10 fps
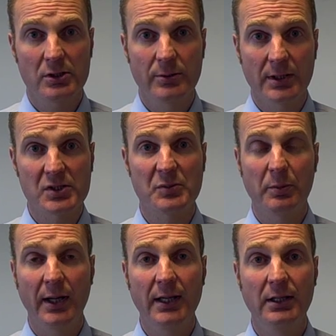to
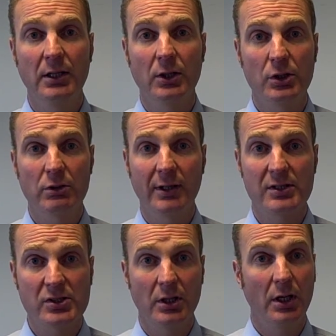explain your
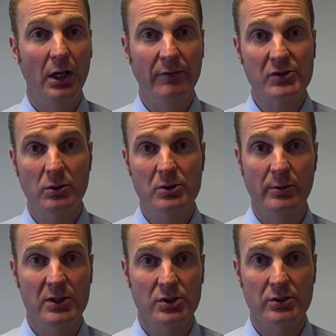answer of the source
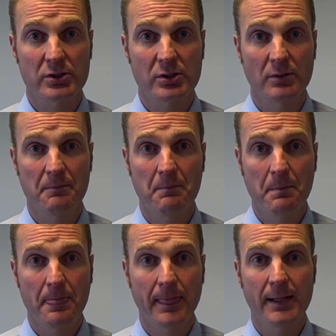questions.
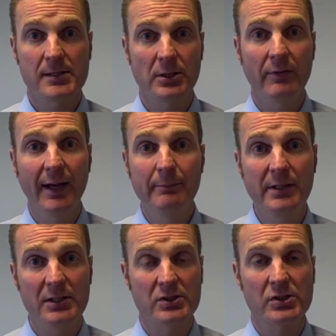So that
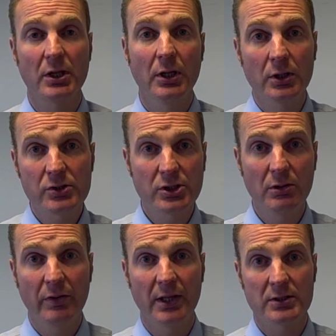means 2
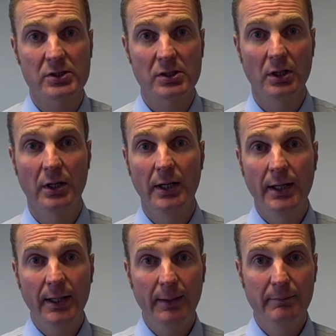things.
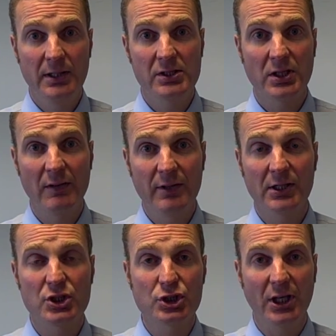It means giving
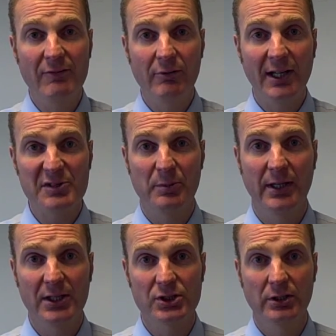a general
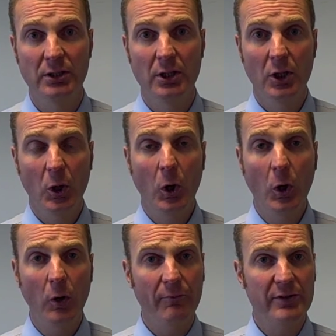explanation
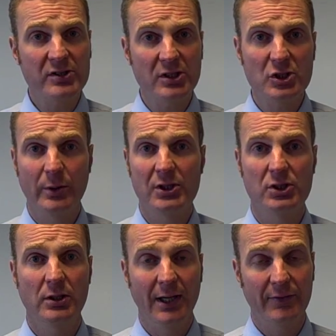of the
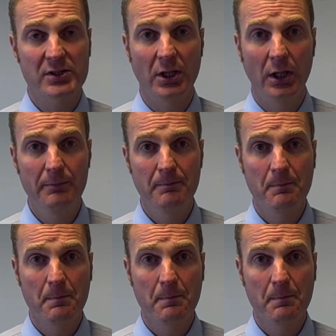situation at the time,